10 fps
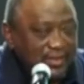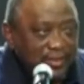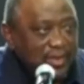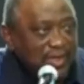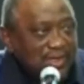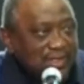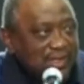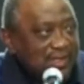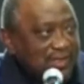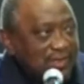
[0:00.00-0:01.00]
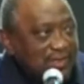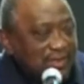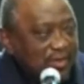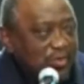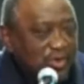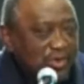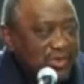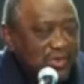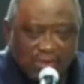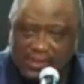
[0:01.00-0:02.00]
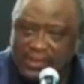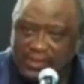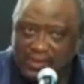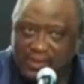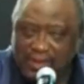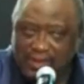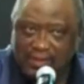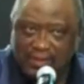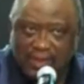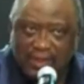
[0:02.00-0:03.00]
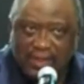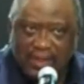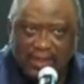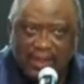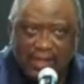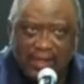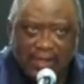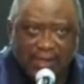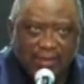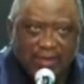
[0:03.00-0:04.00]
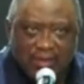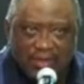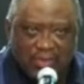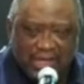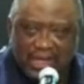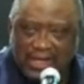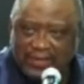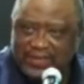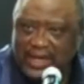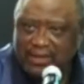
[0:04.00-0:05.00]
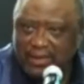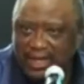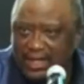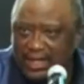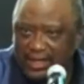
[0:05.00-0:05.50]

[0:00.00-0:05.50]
was almost, I think, the beginning of January.